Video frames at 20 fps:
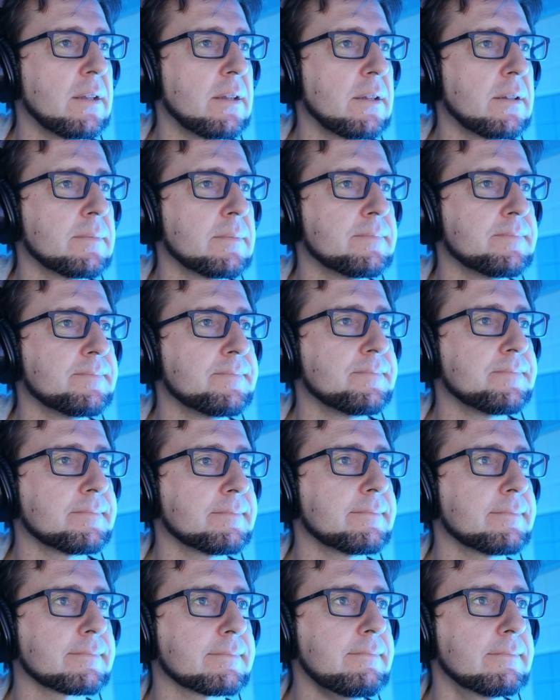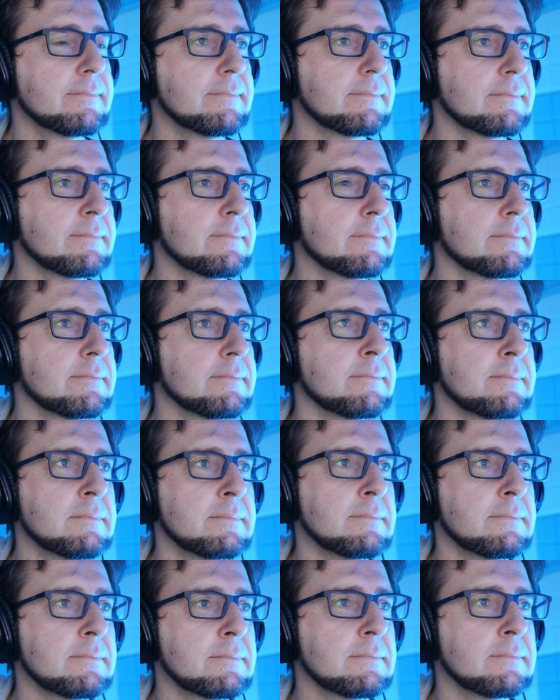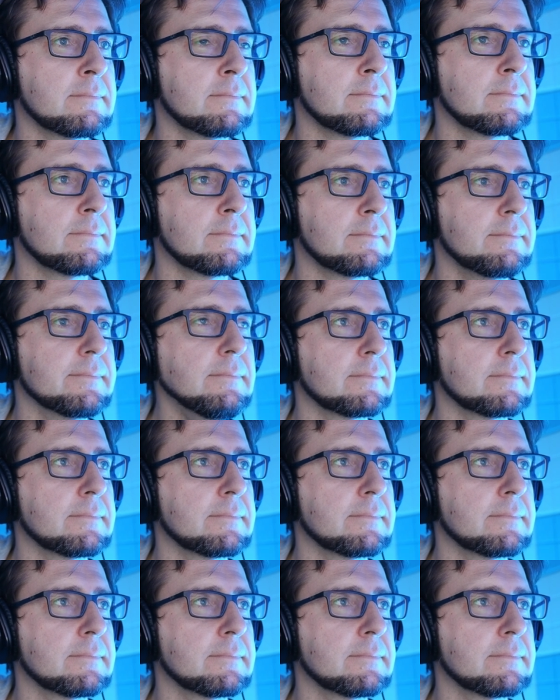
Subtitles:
(silence)